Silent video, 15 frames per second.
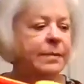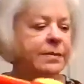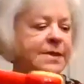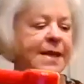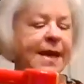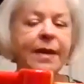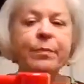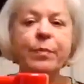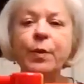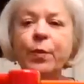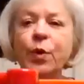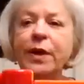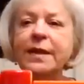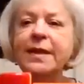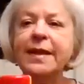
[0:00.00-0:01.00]
um, take
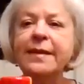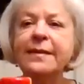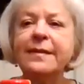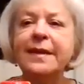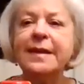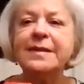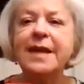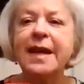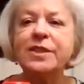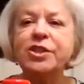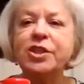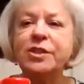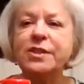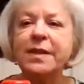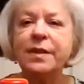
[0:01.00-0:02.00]
boomerang links and
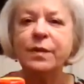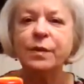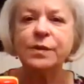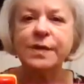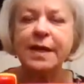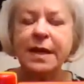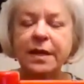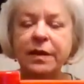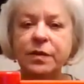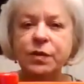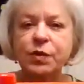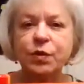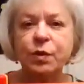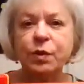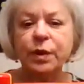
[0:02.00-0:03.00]
attach it to either side of the
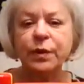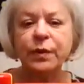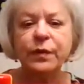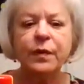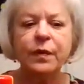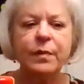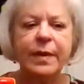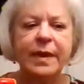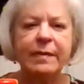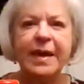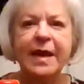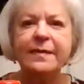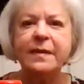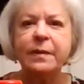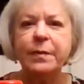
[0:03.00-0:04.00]
stroller so the baby
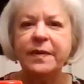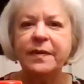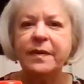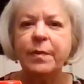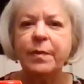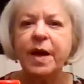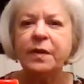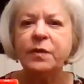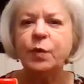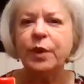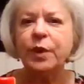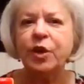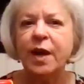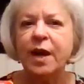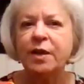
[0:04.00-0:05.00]
has a busy box
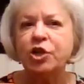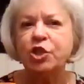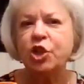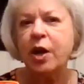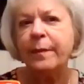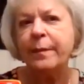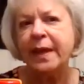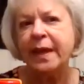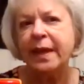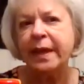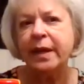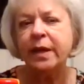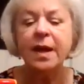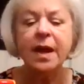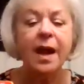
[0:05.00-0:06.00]
when you're out
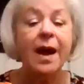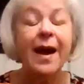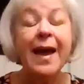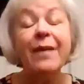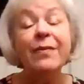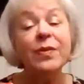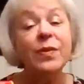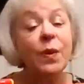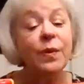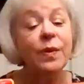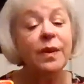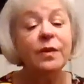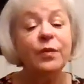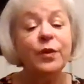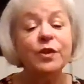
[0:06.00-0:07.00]
shopping. I have oh, sold
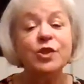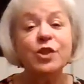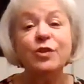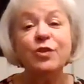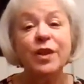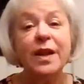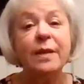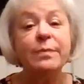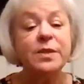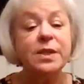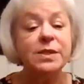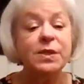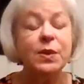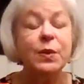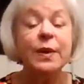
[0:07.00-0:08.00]
these for children up
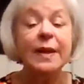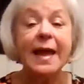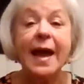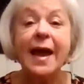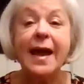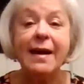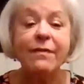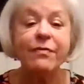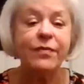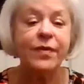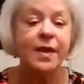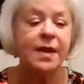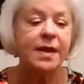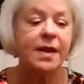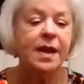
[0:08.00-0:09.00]
to two and a half
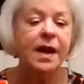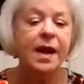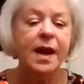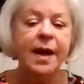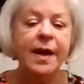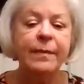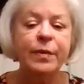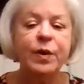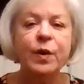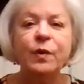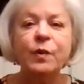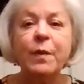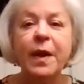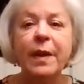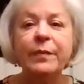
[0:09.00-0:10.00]
um,
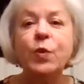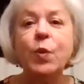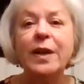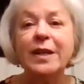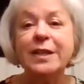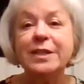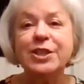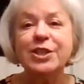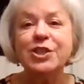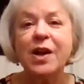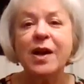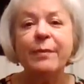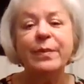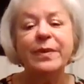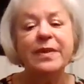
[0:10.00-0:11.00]
whose moms wanted to
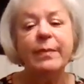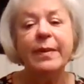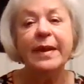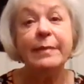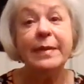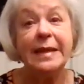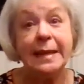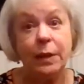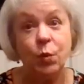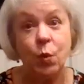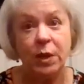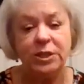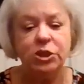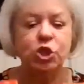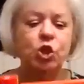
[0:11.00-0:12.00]
shop, but the baby didn't
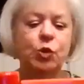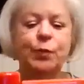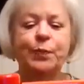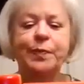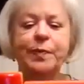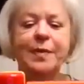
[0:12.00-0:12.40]
want to.